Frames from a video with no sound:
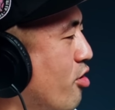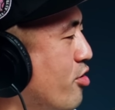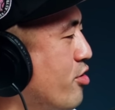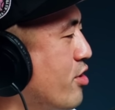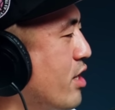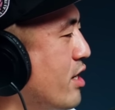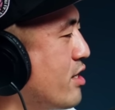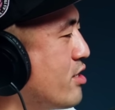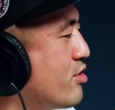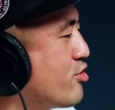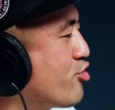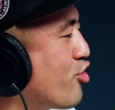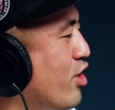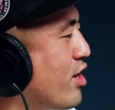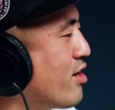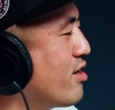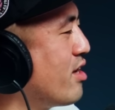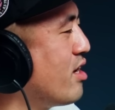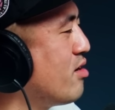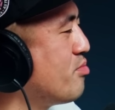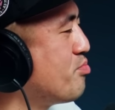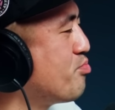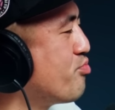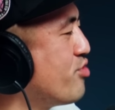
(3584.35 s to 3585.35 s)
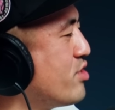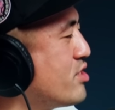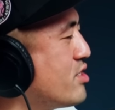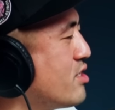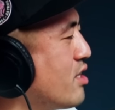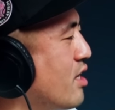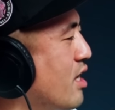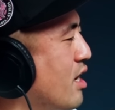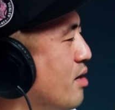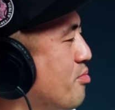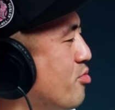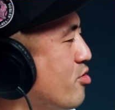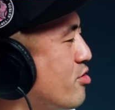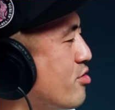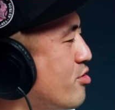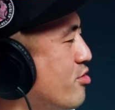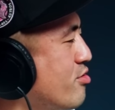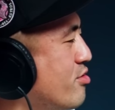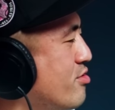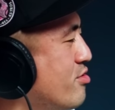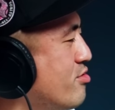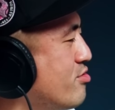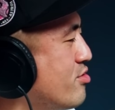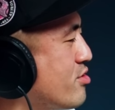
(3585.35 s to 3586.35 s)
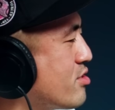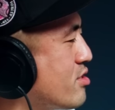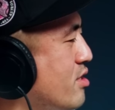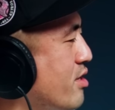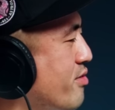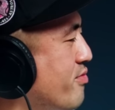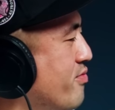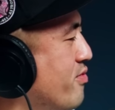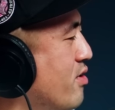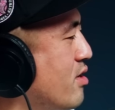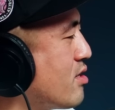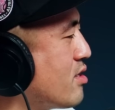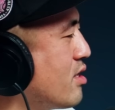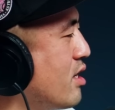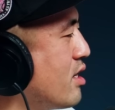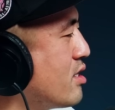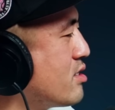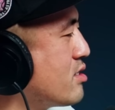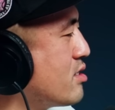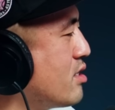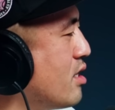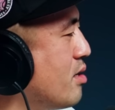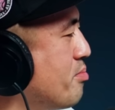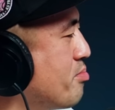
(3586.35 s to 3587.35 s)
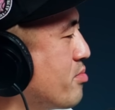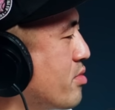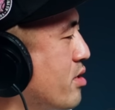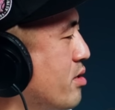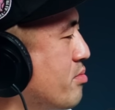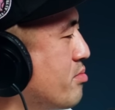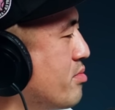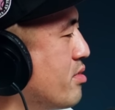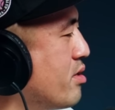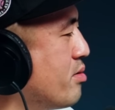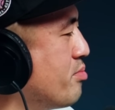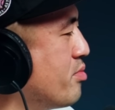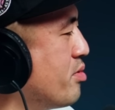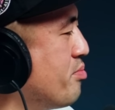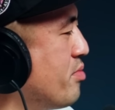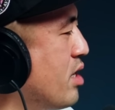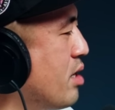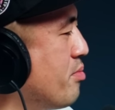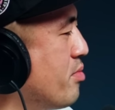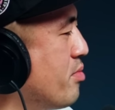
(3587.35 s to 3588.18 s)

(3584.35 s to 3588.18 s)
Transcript: are you gonna try to help bridge the gap, or you you just like fuck that shit? I'm I'm I'm gonna